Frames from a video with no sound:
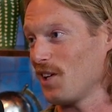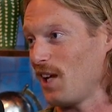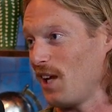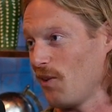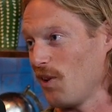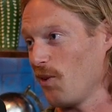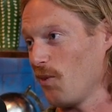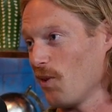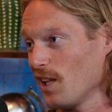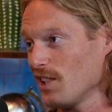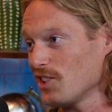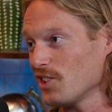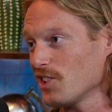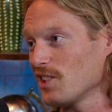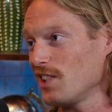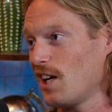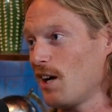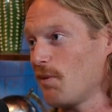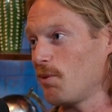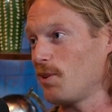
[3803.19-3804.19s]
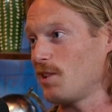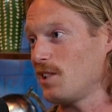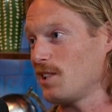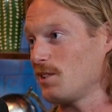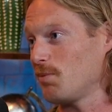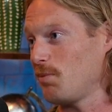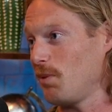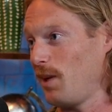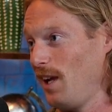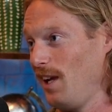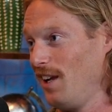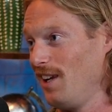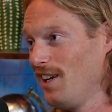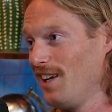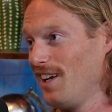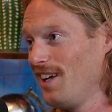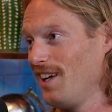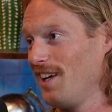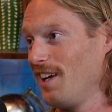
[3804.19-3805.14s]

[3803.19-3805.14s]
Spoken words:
okay, well, let's just not participate.